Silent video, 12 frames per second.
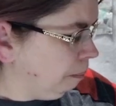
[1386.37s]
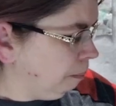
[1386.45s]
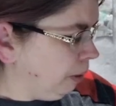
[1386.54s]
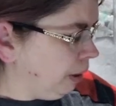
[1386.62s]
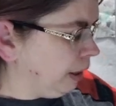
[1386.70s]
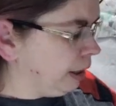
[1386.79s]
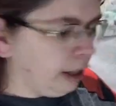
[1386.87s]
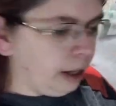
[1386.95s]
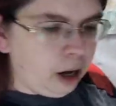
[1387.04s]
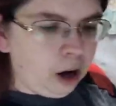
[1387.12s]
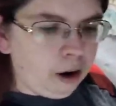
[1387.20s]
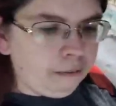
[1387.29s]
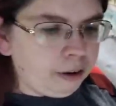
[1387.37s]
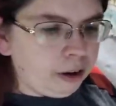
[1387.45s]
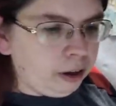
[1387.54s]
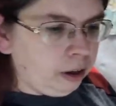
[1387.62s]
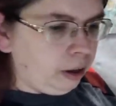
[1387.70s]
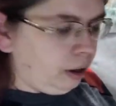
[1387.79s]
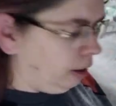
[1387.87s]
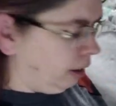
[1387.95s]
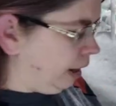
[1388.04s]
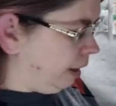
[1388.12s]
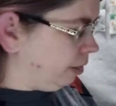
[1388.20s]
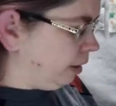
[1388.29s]
putting it over
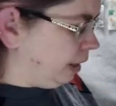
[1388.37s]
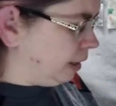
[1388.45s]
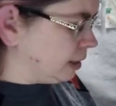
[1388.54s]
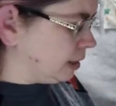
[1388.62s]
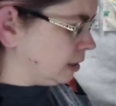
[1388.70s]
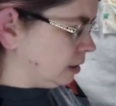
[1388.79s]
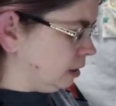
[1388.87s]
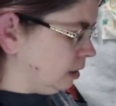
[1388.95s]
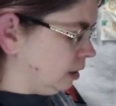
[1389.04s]
like this.